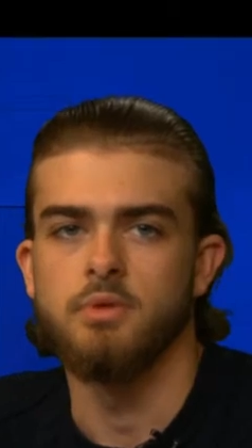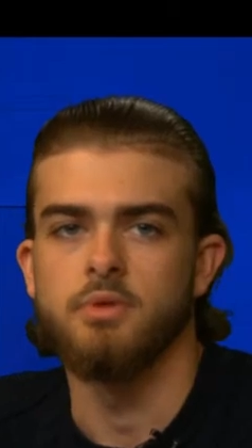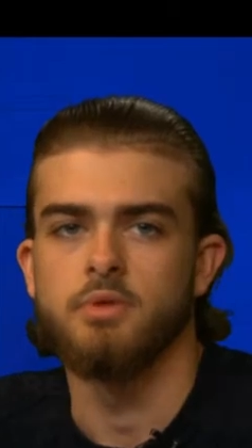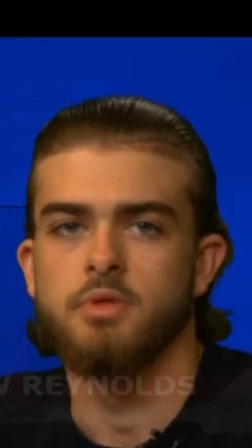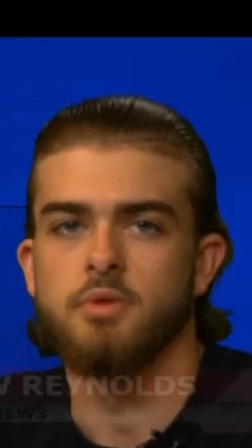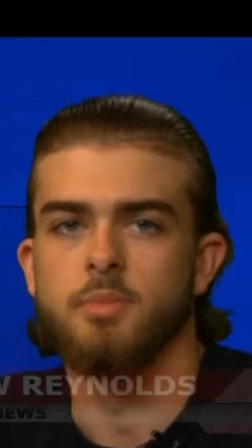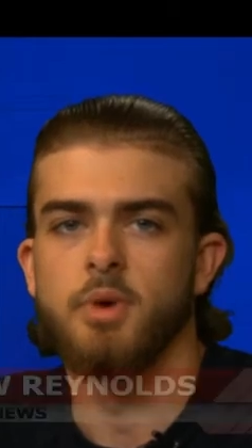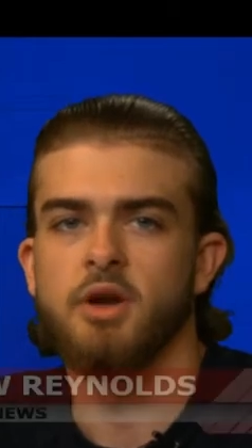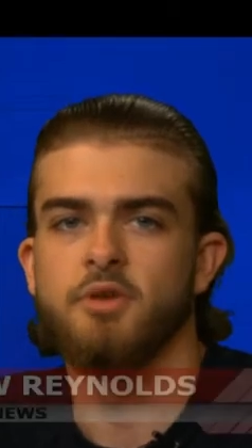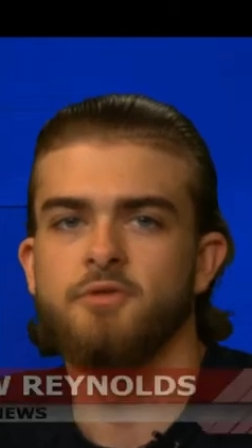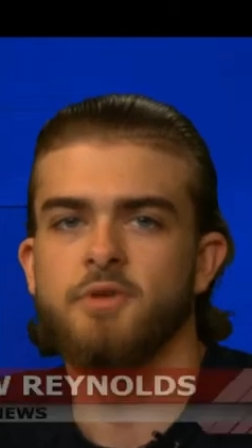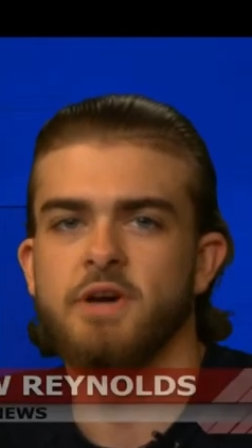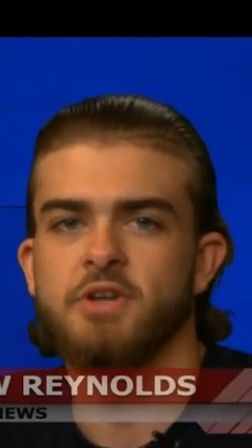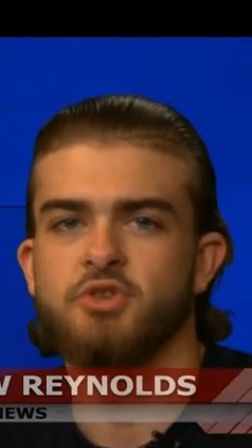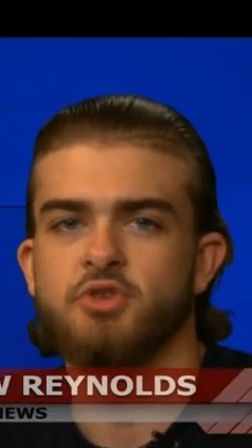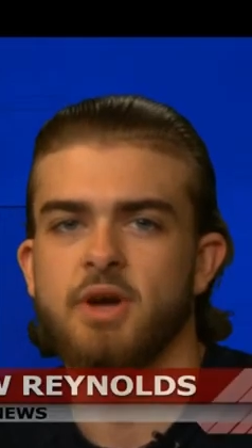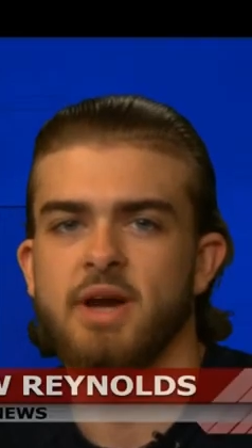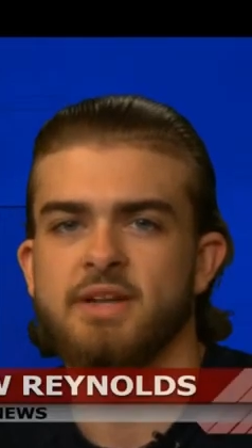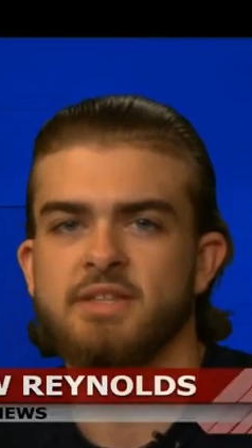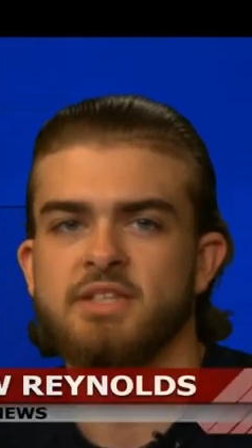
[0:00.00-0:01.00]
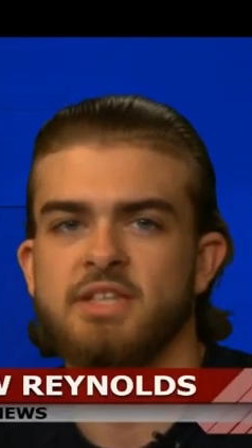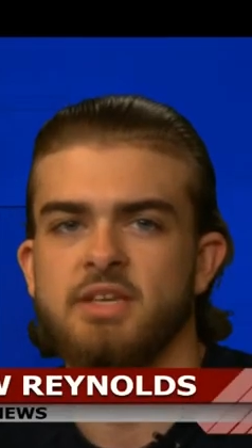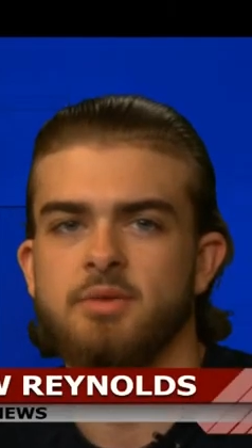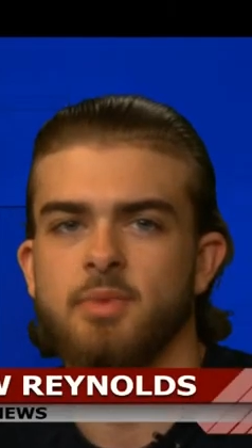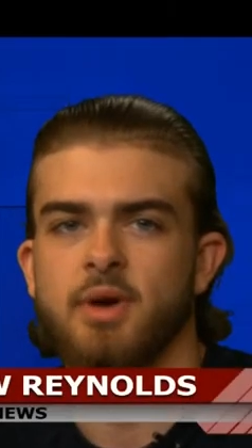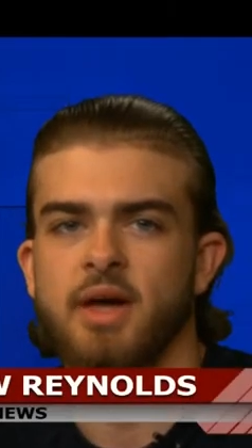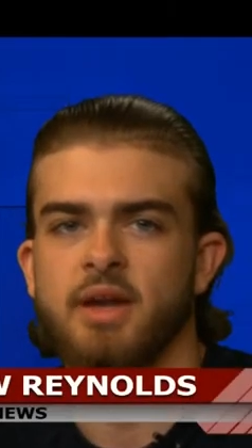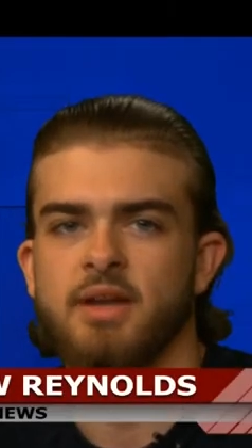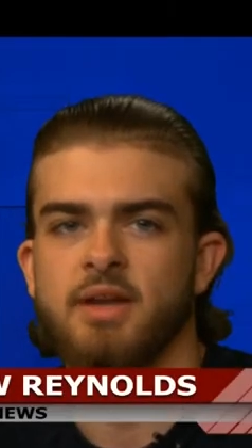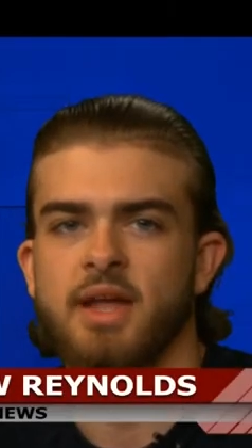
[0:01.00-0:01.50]
The modified track team
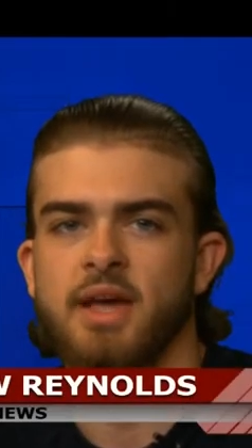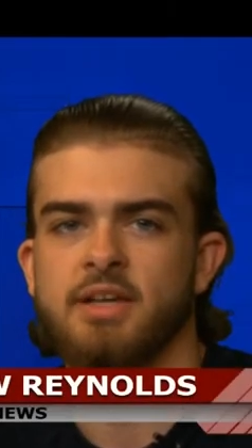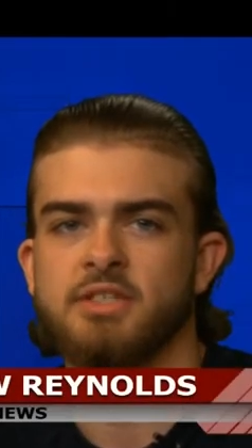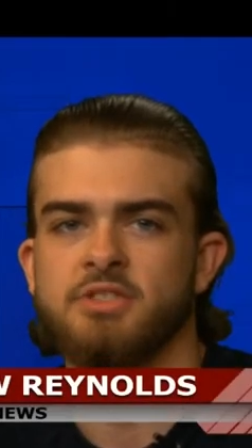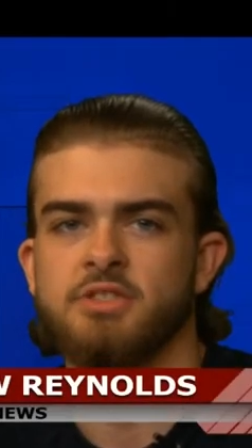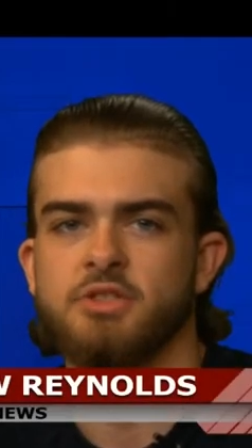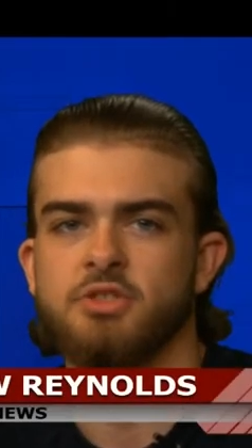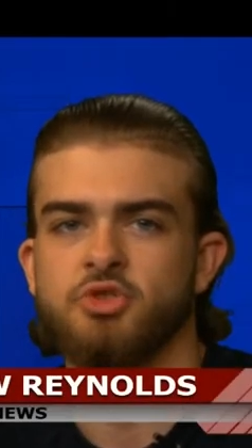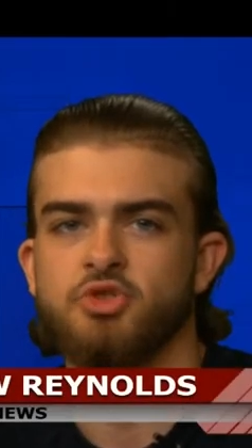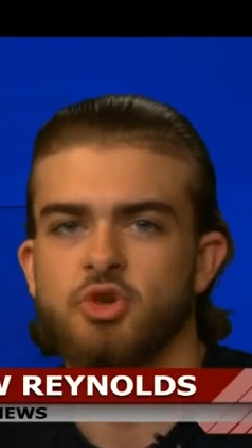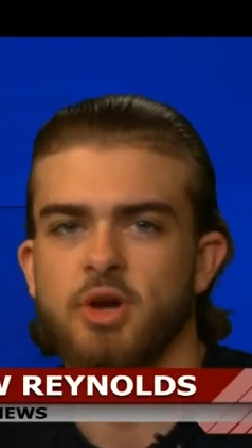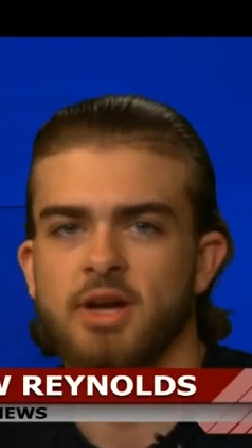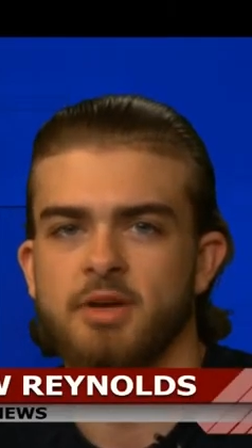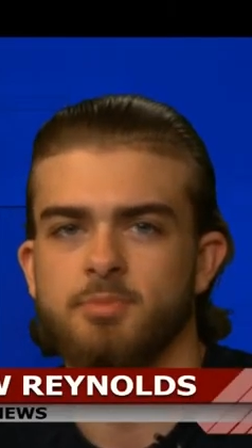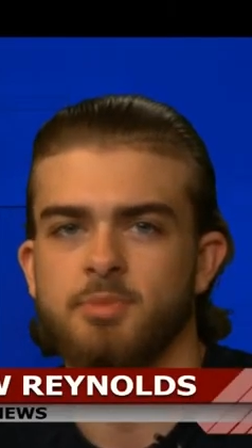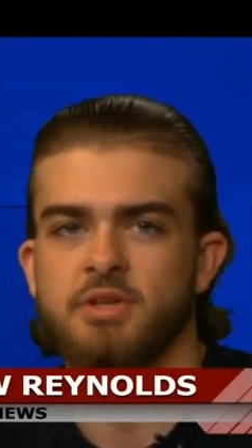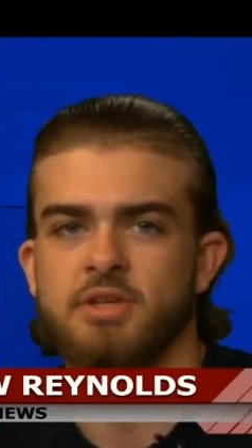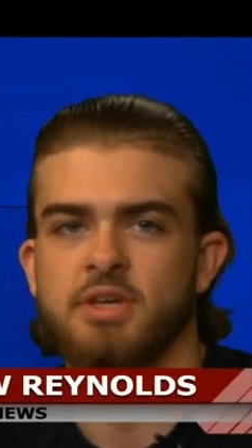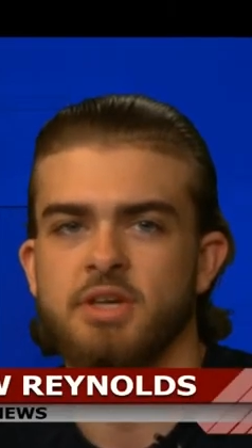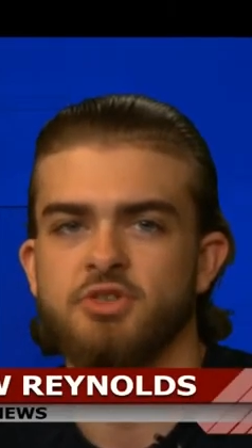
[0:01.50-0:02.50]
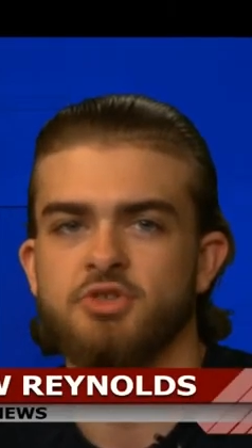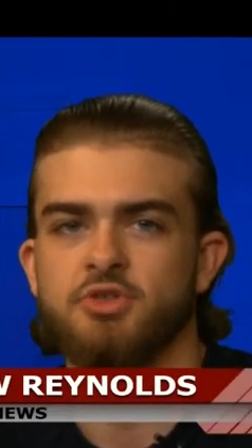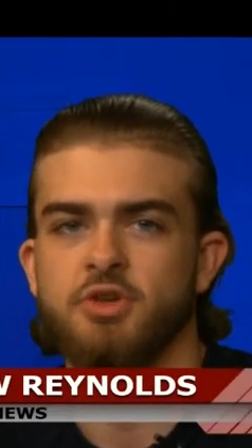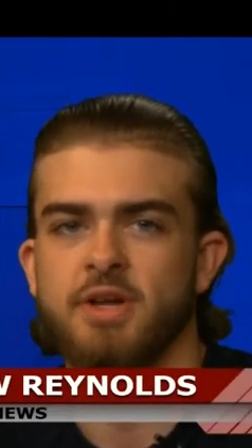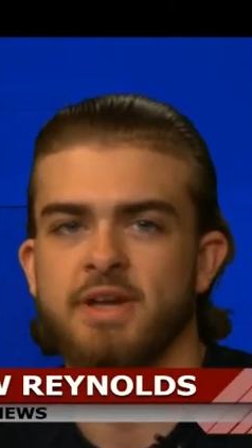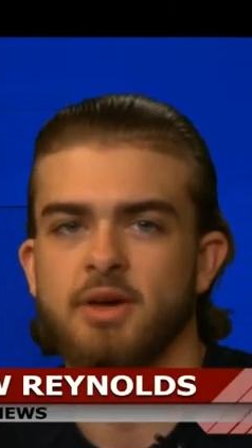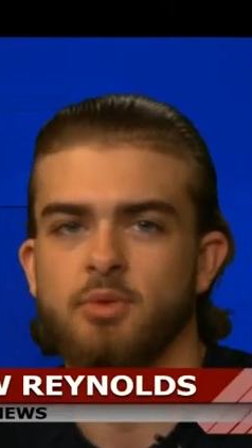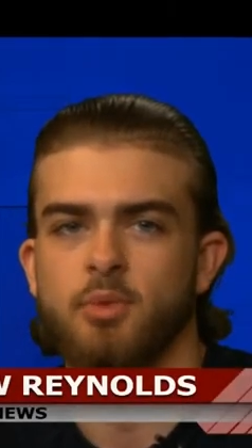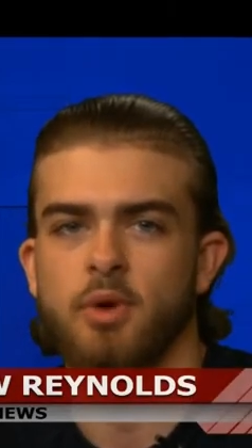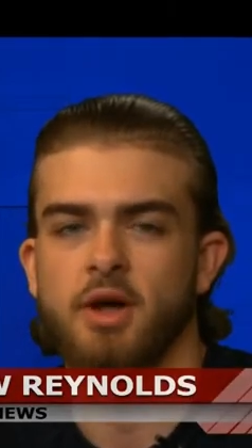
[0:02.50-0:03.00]
had an excellent track meet
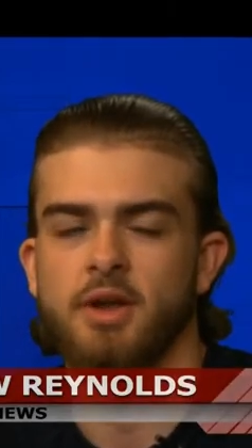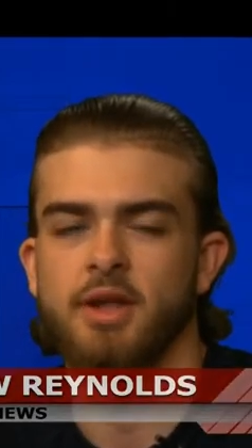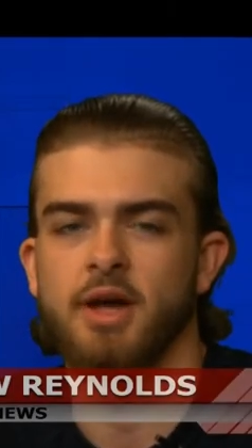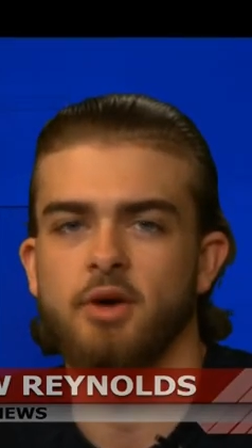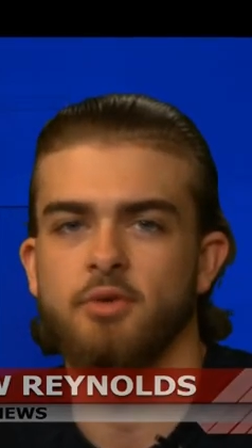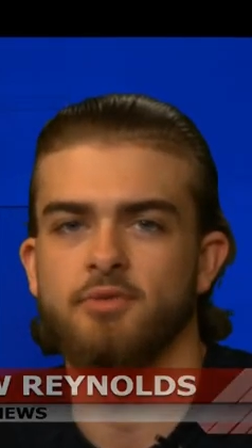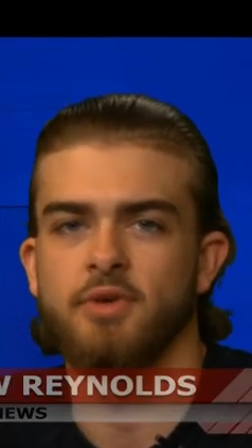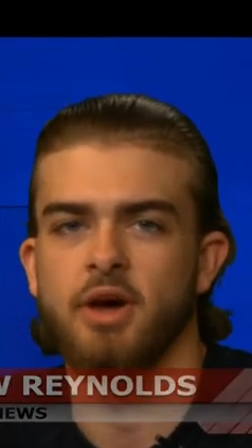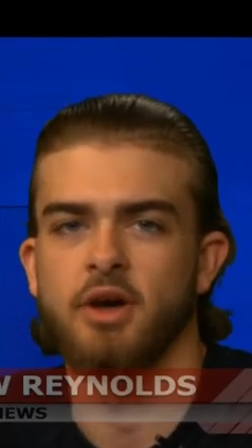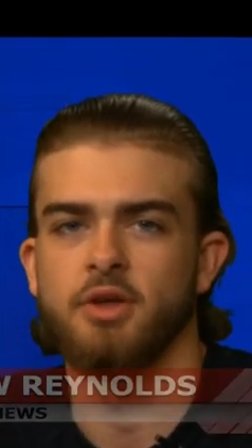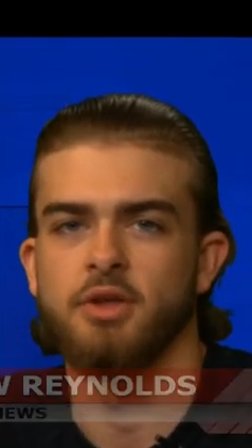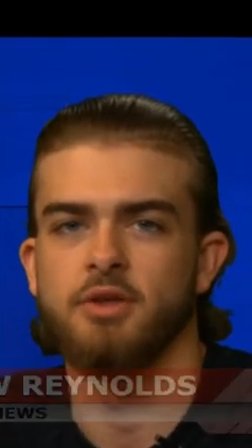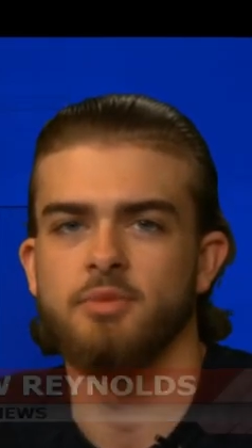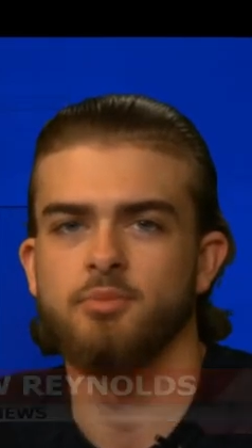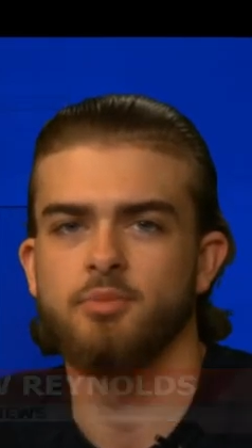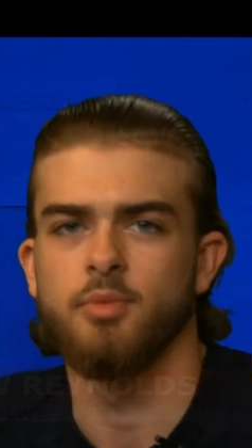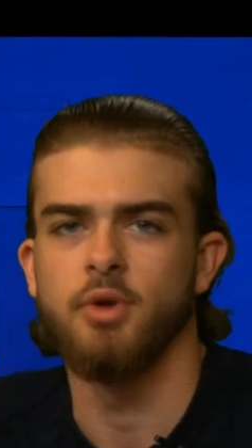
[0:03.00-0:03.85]
yesterday at Rondout Valley.